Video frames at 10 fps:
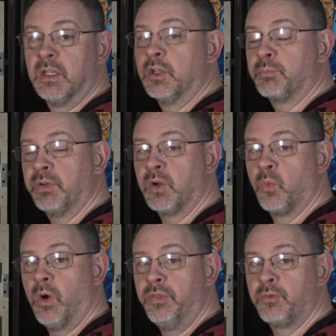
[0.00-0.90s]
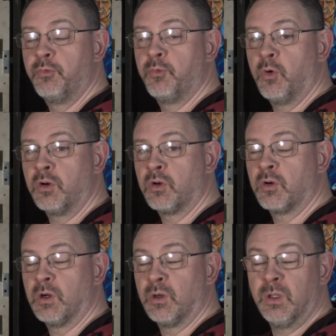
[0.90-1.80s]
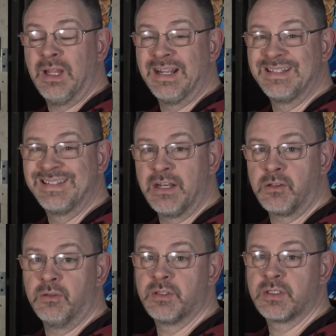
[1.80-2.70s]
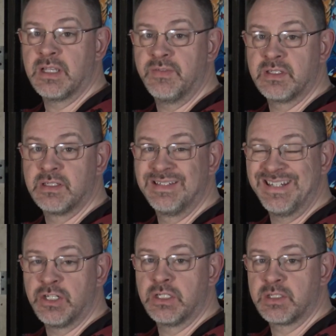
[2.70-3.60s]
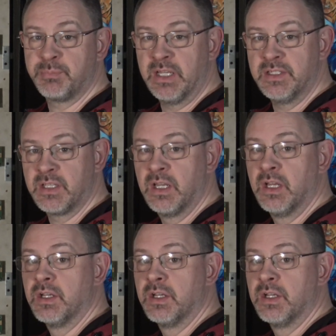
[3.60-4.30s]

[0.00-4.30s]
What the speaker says: Your player 1 through 4 are all identical 7-digit displays,